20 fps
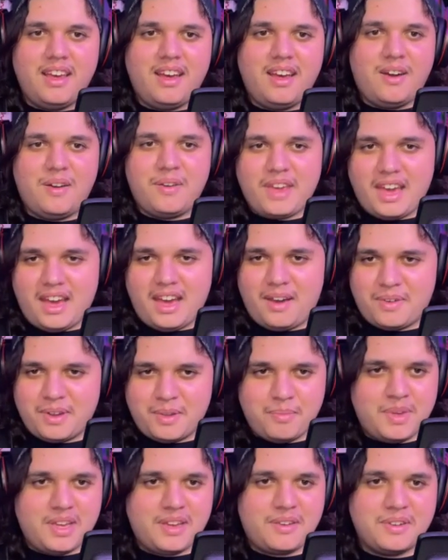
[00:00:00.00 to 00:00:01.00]
oh yeah I want to
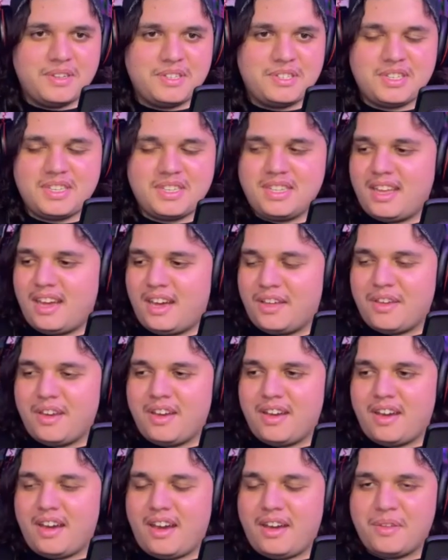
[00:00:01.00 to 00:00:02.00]
meet Christian other
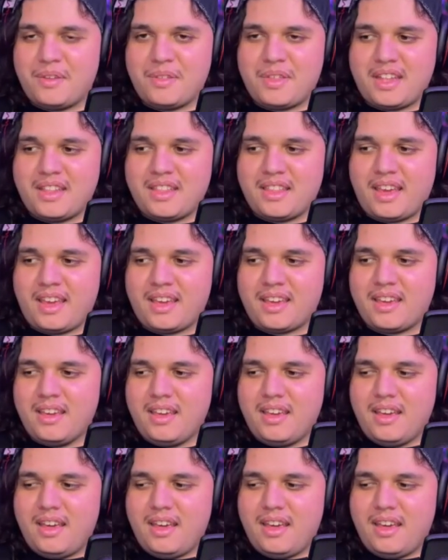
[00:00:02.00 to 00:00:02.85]
uh, other than like